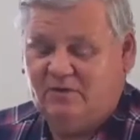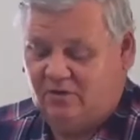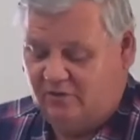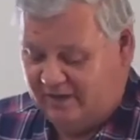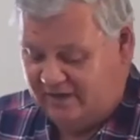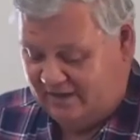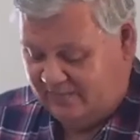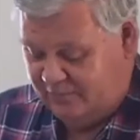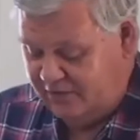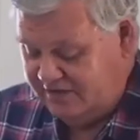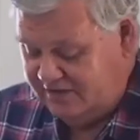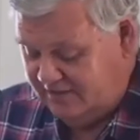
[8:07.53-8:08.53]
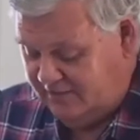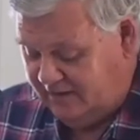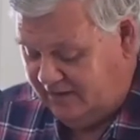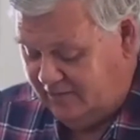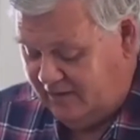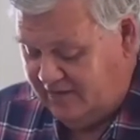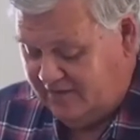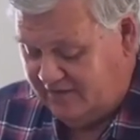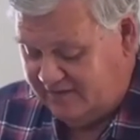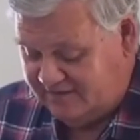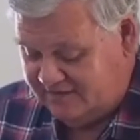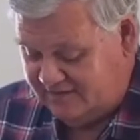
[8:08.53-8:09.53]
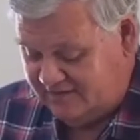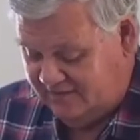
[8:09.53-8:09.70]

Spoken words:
already in prison when he wrote this,